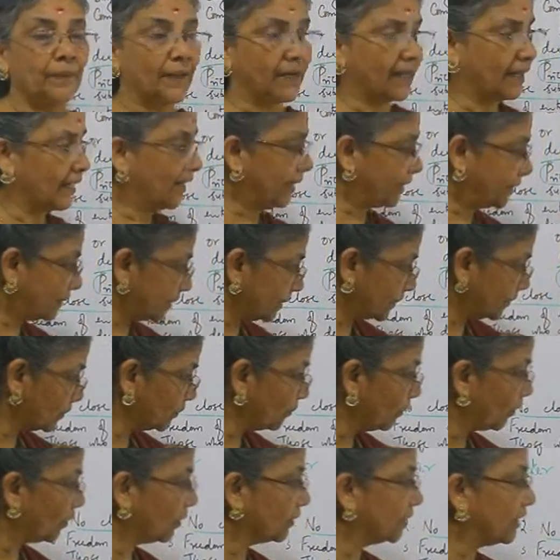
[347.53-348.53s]
Connected
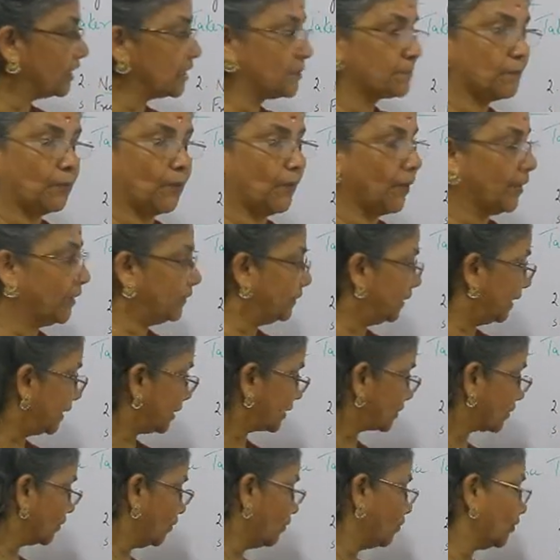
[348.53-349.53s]
to all this point, there
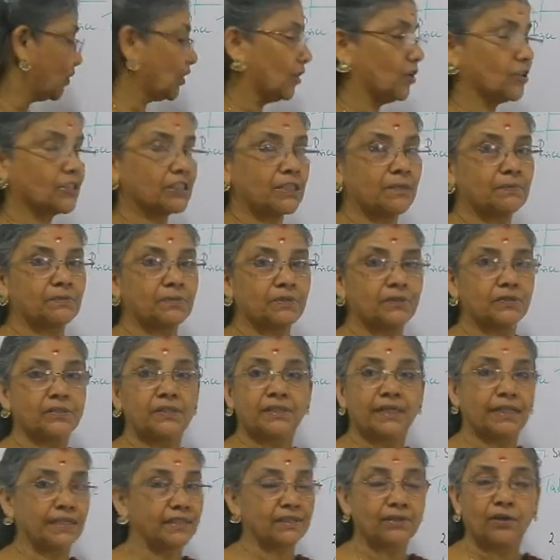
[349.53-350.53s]
is no close substitutes,
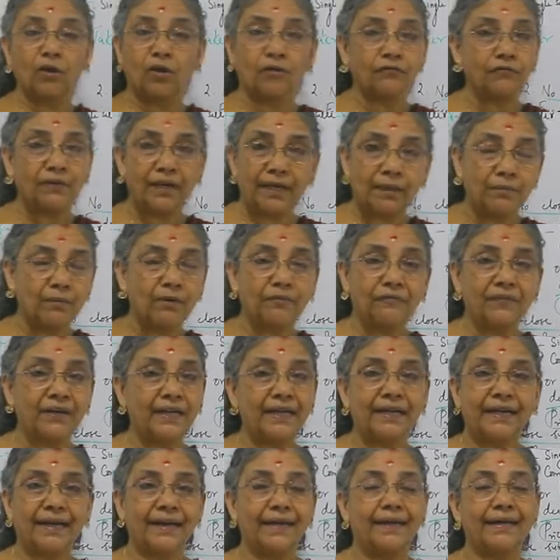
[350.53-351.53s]
there is no freedom of
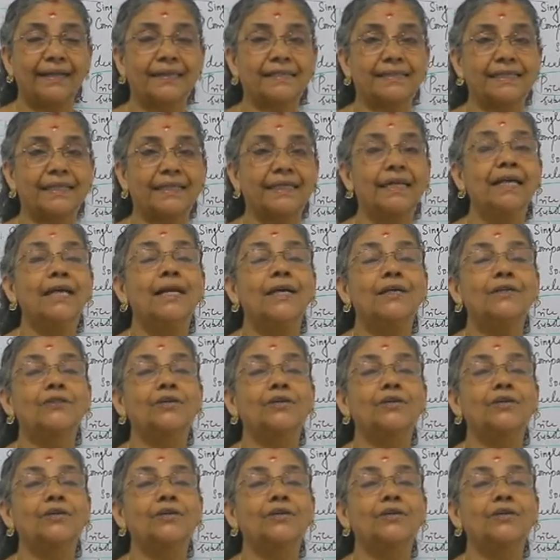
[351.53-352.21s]
entry and exit.